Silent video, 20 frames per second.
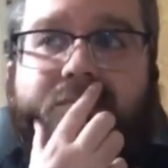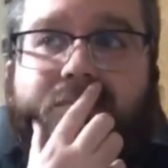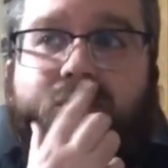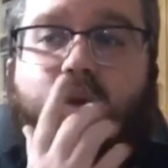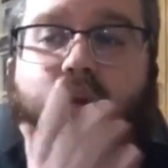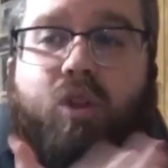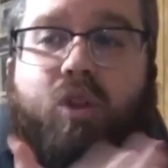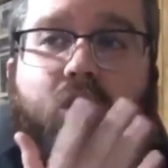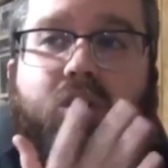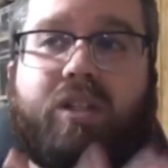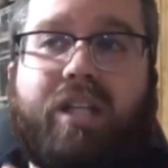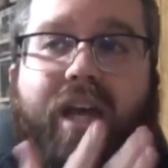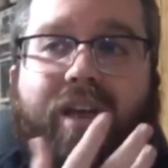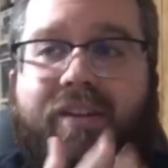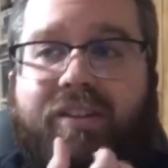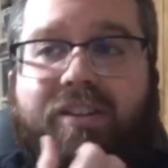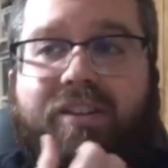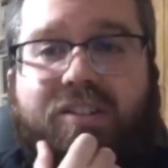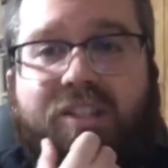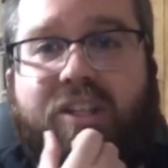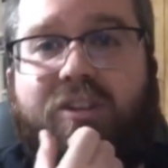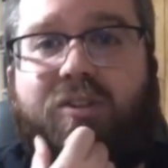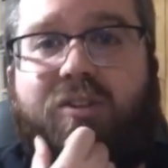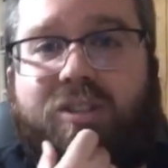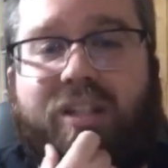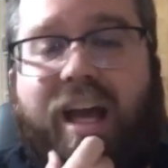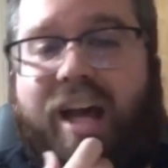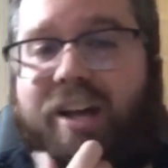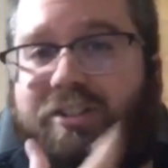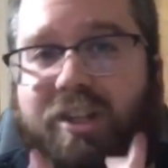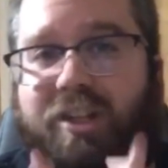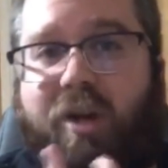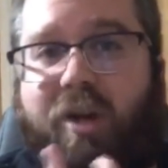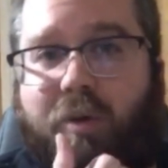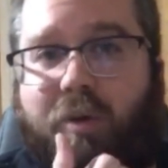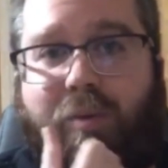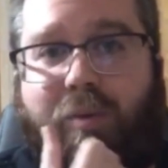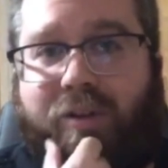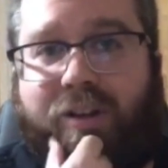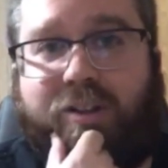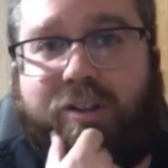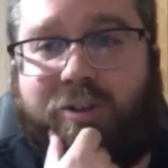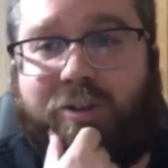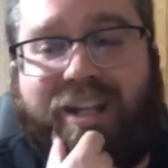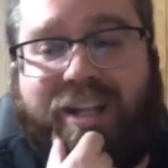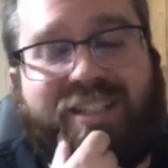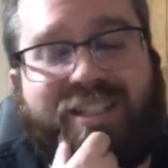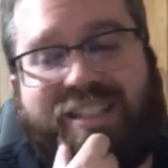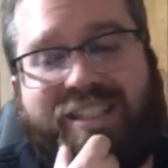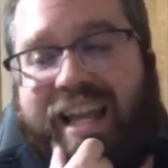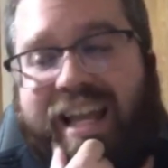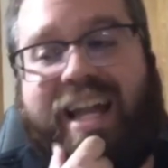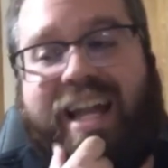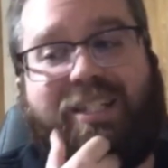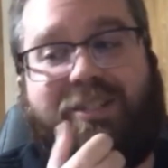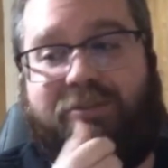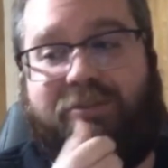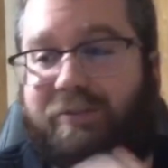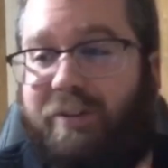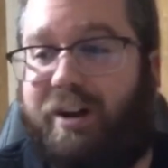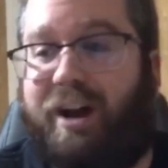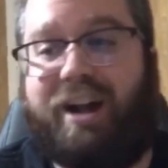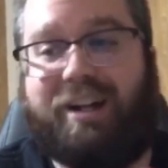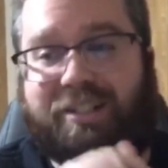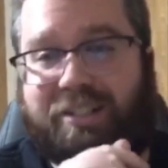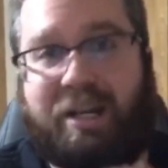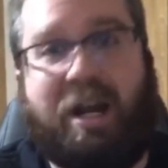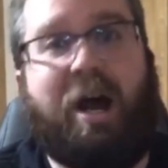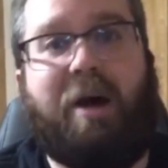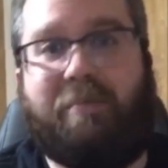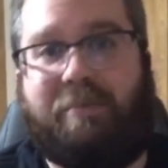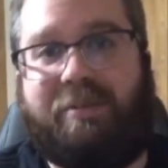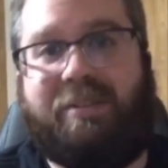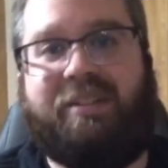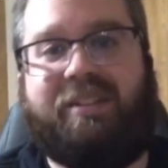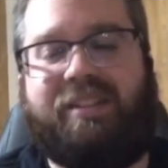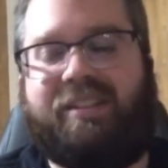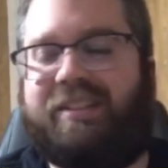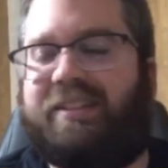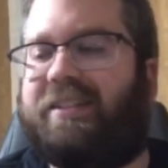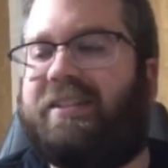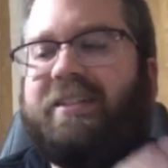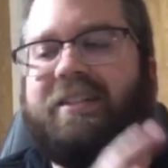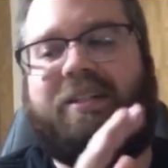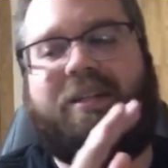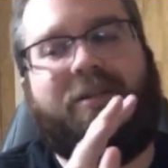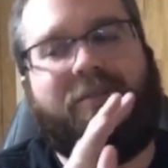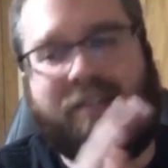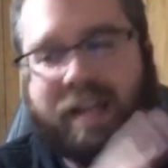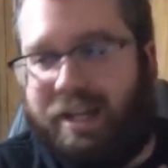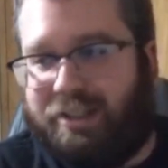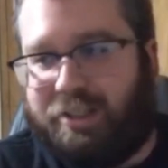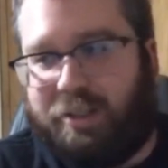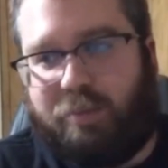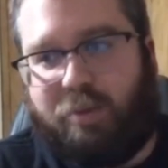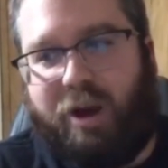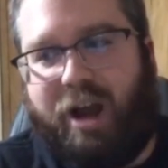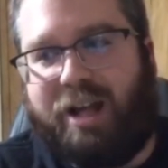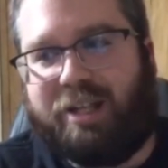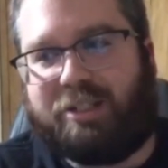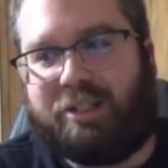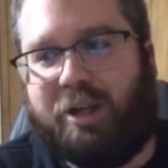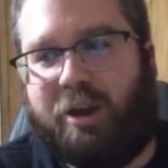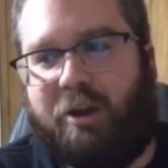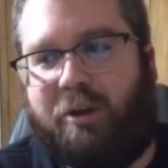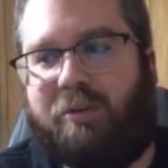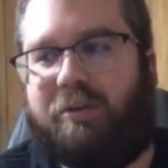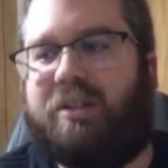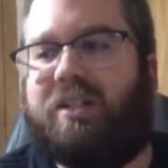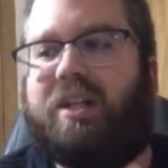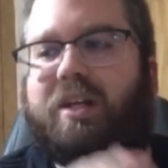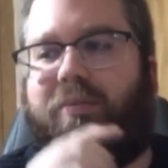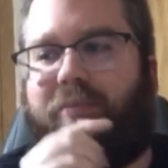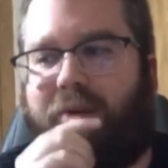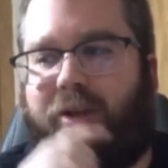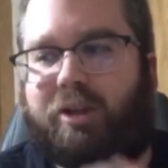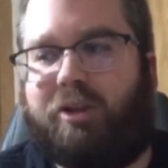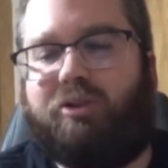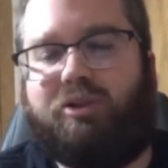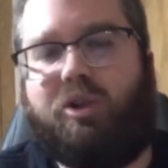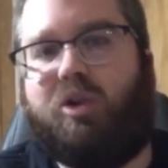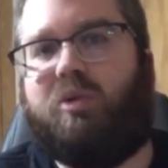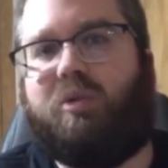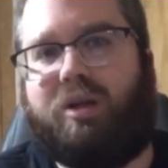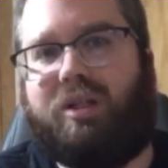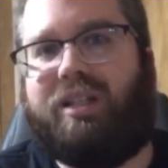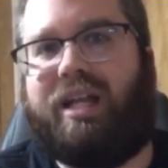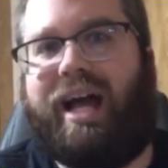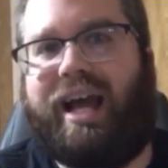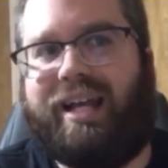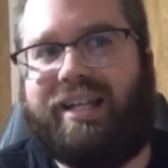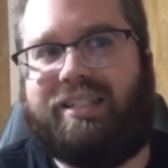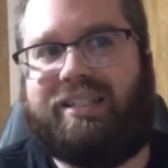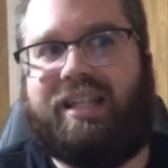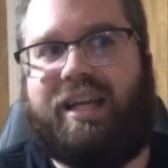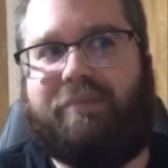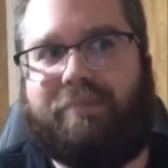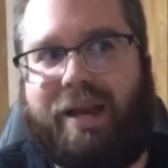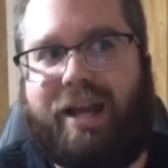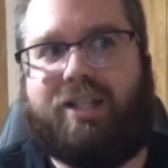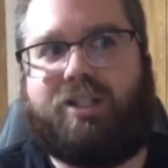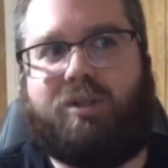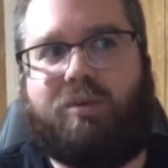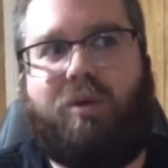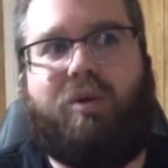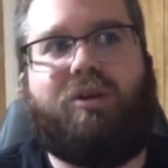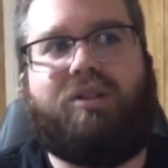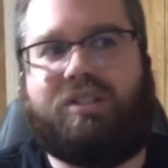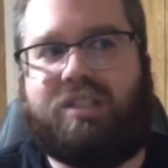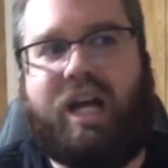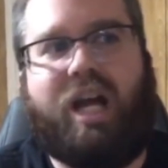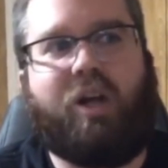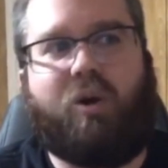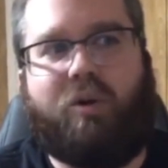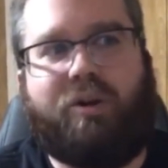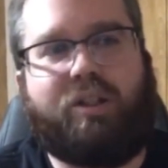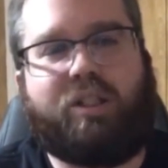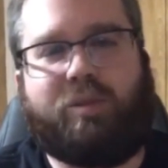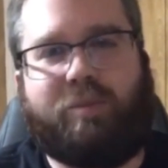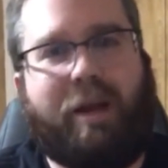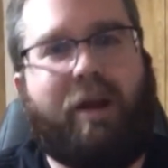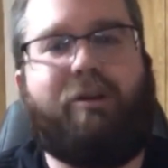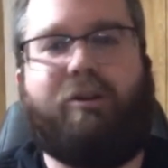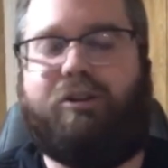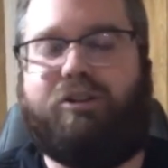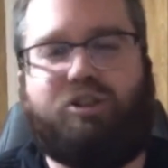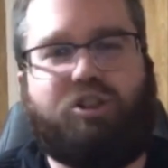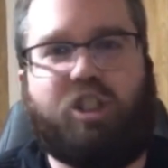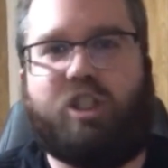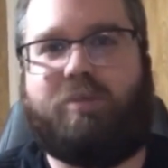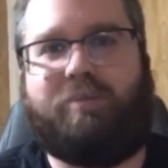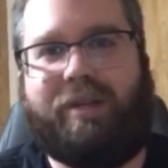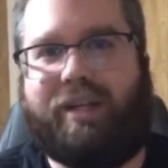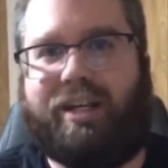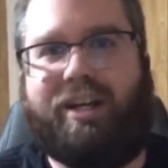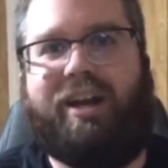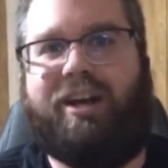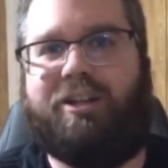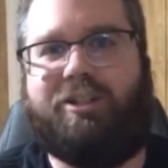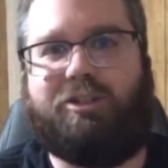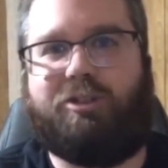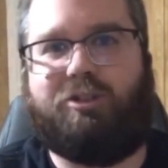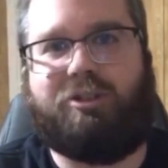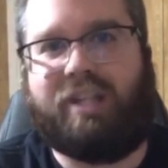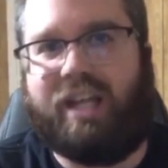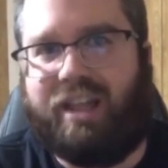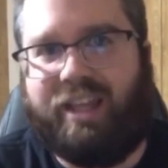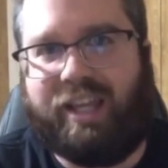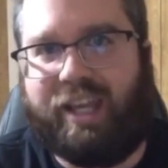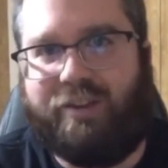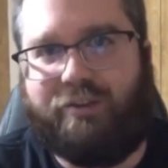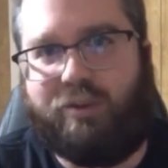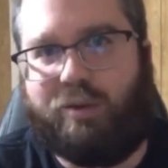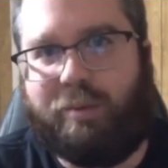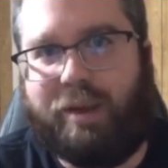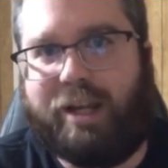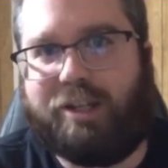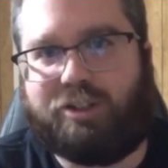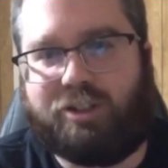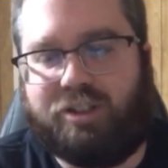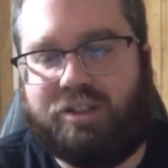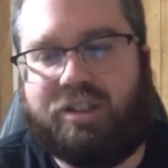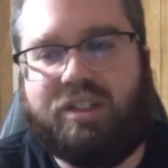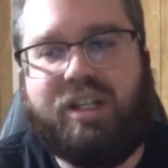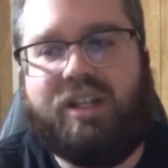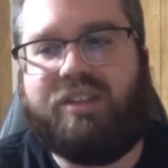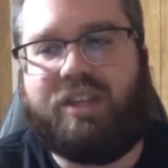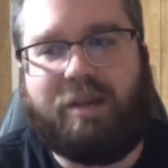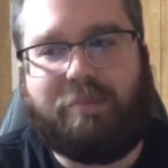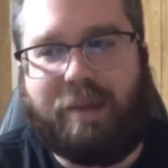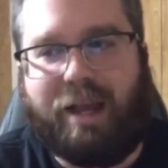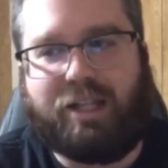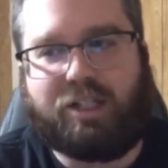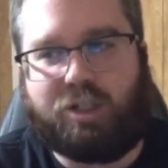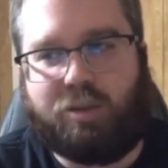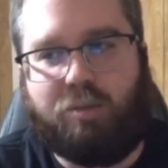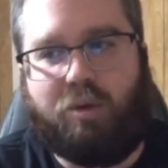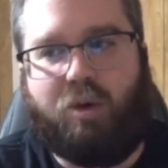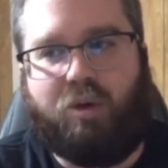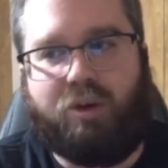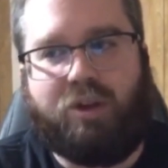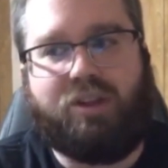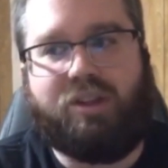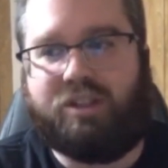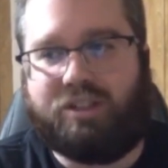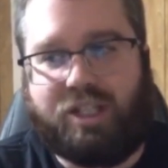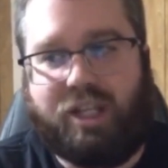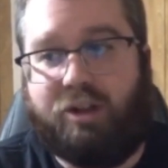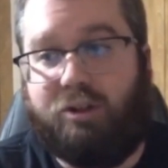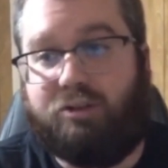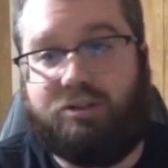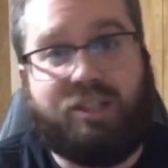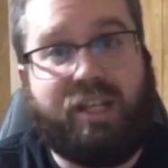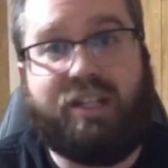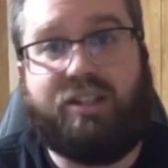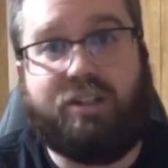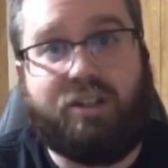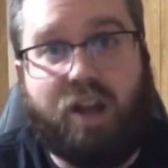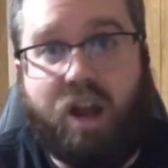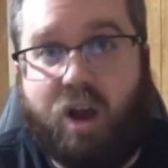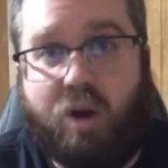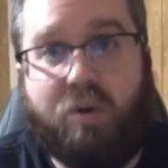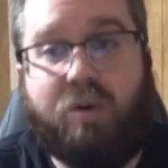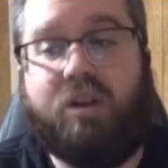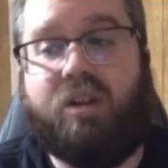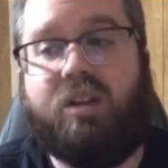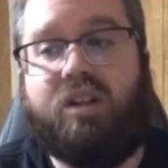with her telling the Sentinels, I'll tell you where Professor X is, that is fucked up. Not surprised, though, but you do realize that Master Mold is not going to spare you just because you're telling information that Master Mold and the Sentinels need to know.